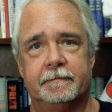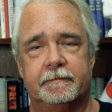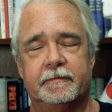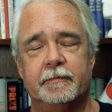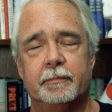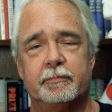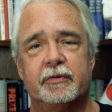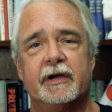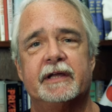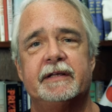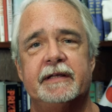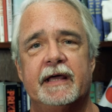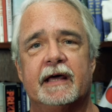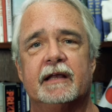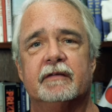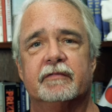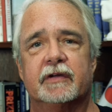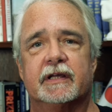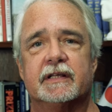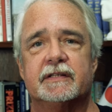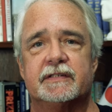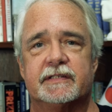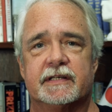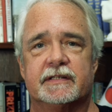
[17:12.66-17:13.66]
the breakdown
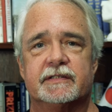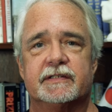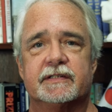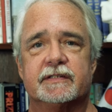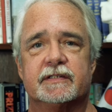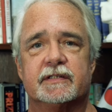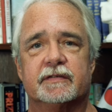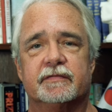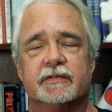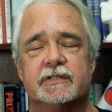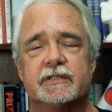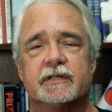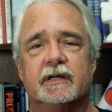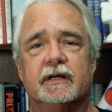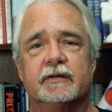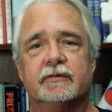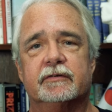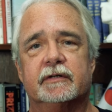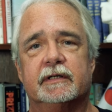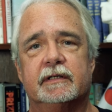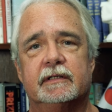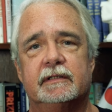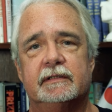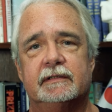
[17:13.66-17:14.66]
of consensus in this
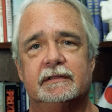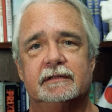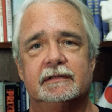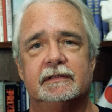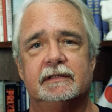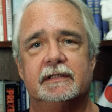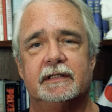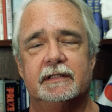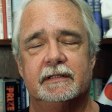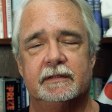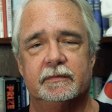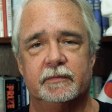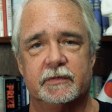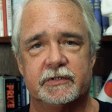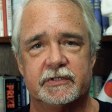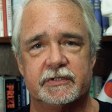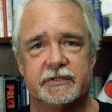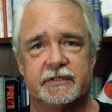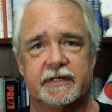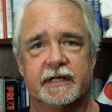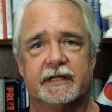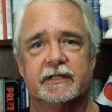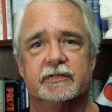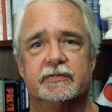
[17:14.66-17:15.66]
country, which
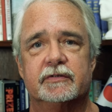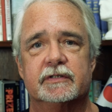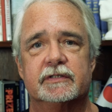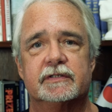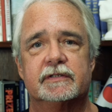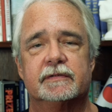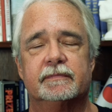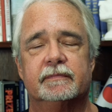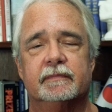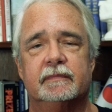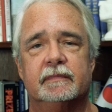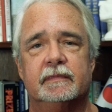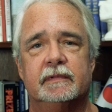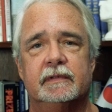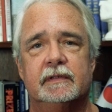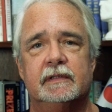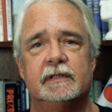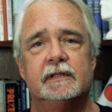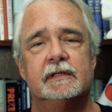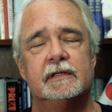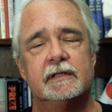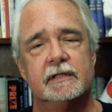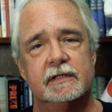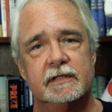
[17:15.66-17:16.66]
is dangerous.
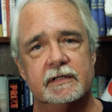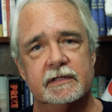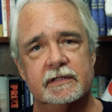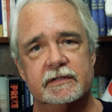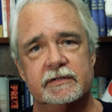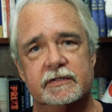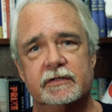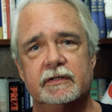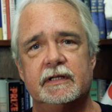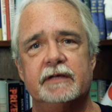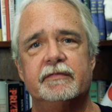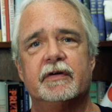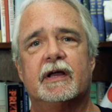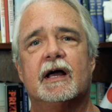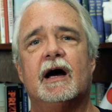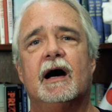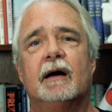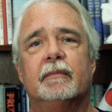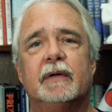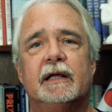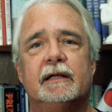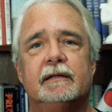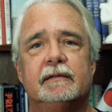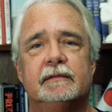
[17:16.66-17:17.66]
So leave a
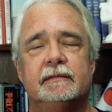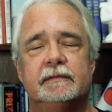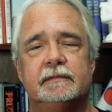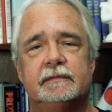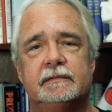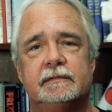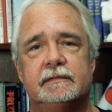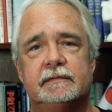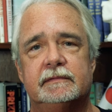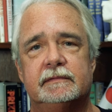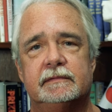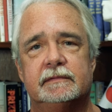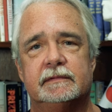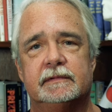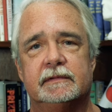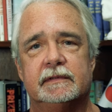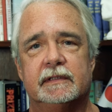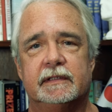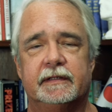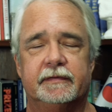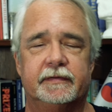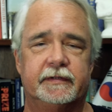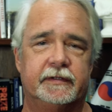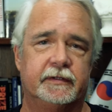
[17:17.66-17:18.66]
comment.
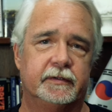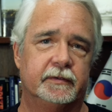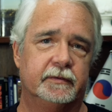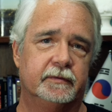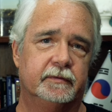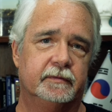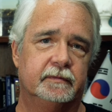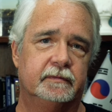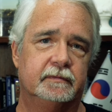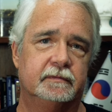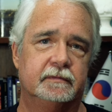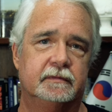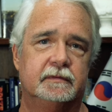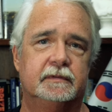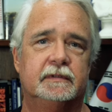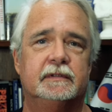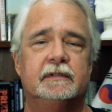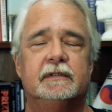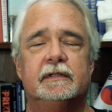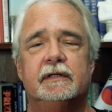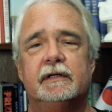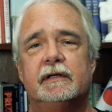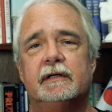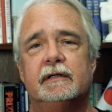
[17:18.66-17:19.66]
If you
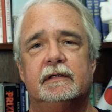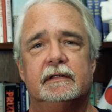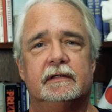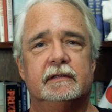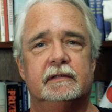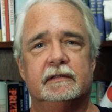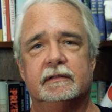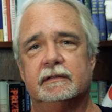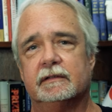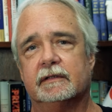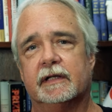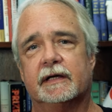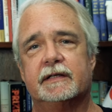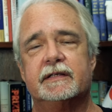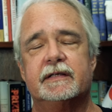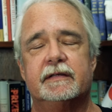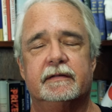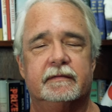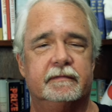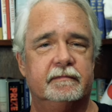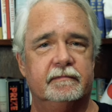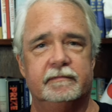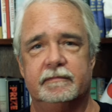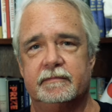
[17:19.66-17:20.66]
like
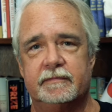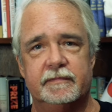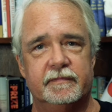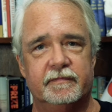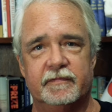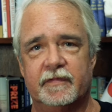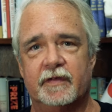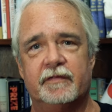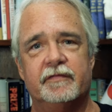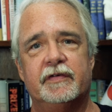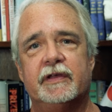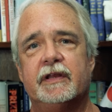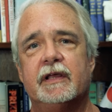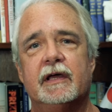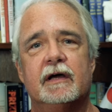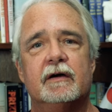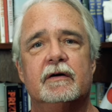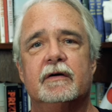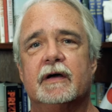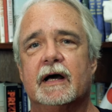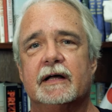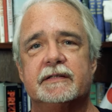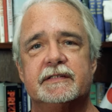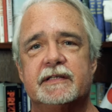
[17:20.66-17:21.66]
the
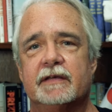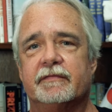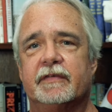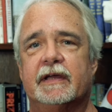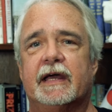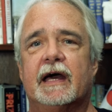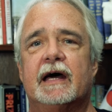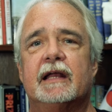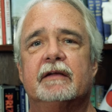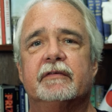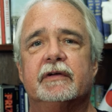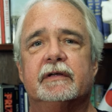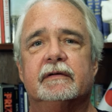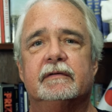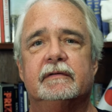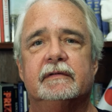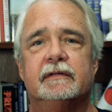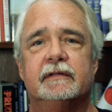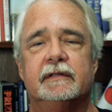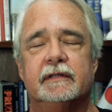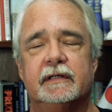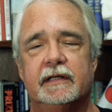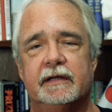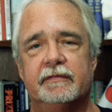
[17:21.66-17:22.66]
video, got something out of it,
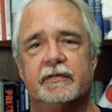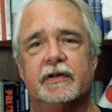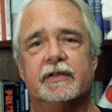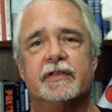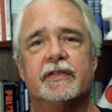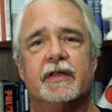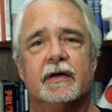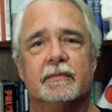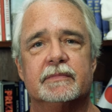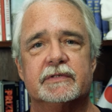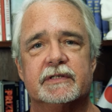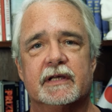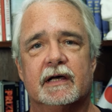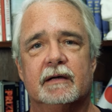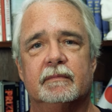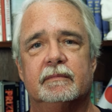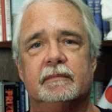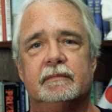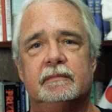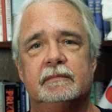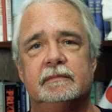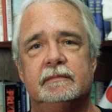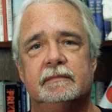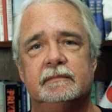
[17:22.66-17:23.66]
give it a thumbs up.
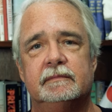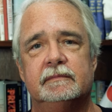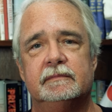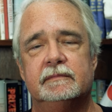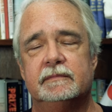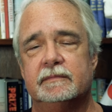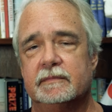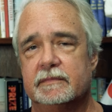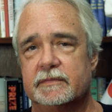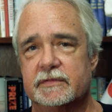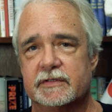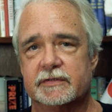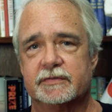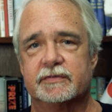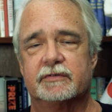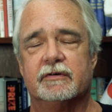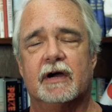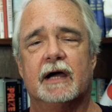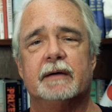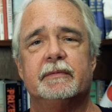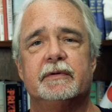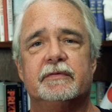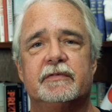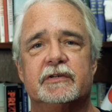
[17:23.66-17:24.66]

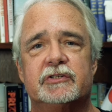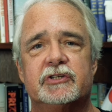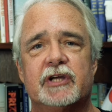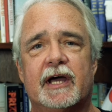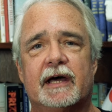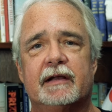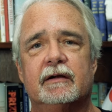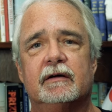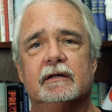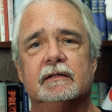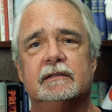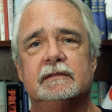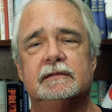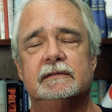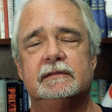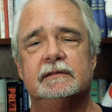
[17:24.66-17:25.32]
Subscribe to the channel.